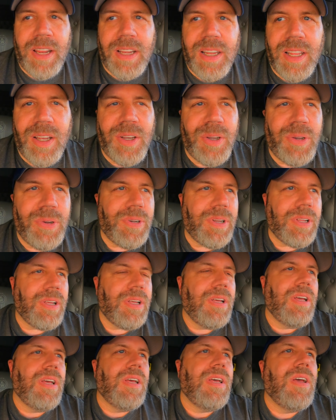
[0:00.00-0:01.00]
a load.
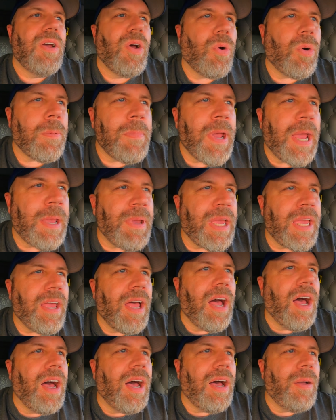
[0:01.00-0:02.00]
Or maybe
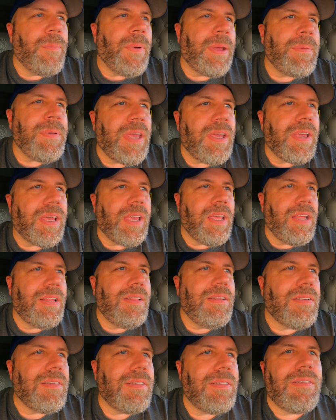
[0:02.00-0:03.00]
you get,
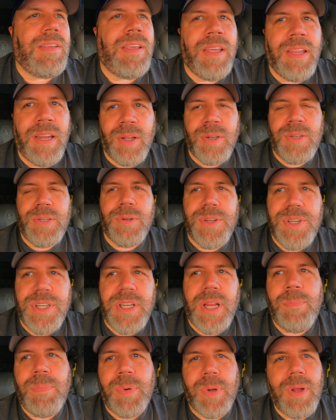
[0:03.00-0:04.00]
you know, to a
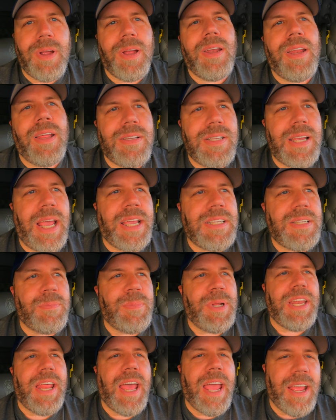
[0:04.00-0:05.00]
shipper and it takes them
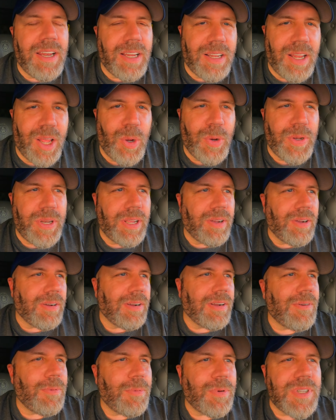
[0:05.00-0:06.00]
a day to load you,
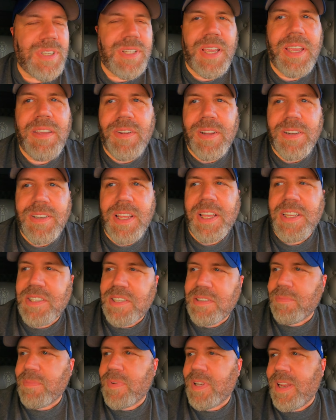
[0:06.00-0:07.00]
or a receiver, it takes
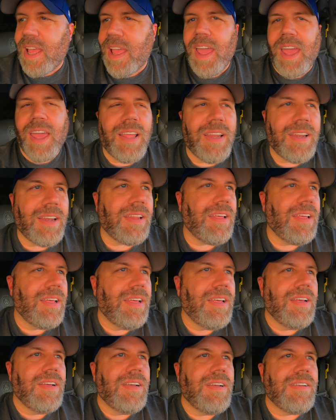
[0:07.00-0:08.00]
them a day, and
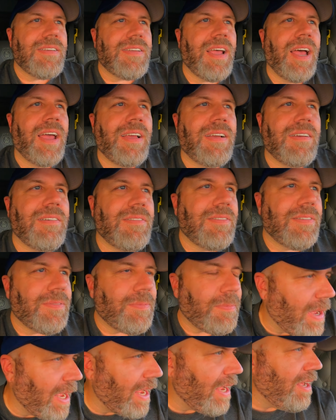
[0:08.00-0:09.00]
it's like,
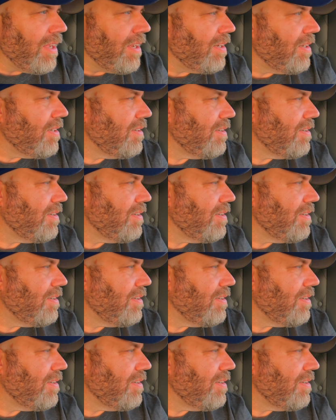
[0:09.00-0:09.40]
man,